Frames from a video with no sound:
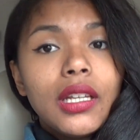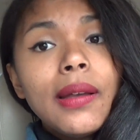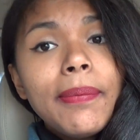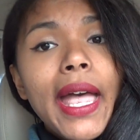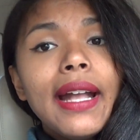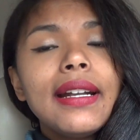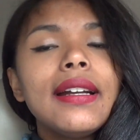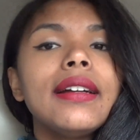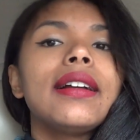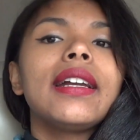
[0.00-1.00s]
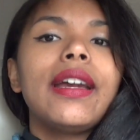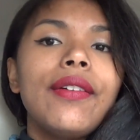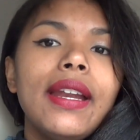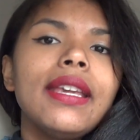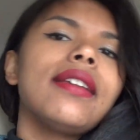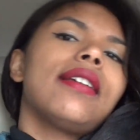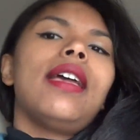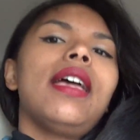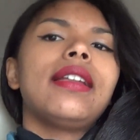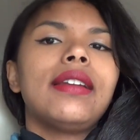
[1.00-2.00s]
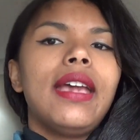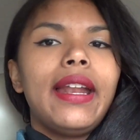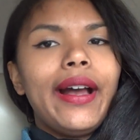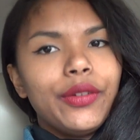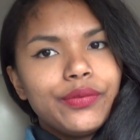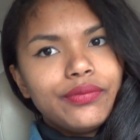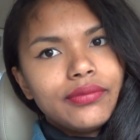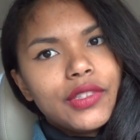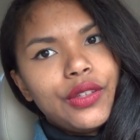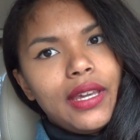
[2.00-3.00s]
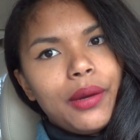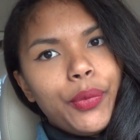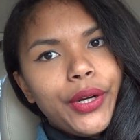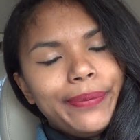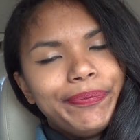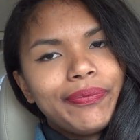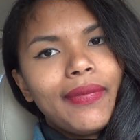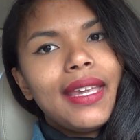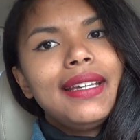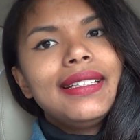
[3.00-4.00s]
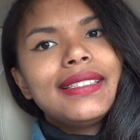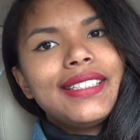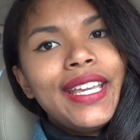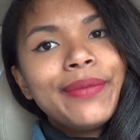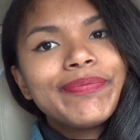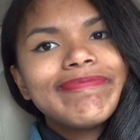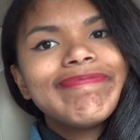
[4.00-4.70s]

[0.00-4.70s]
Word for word: come back, get ready, and head out to the airport. So yeah.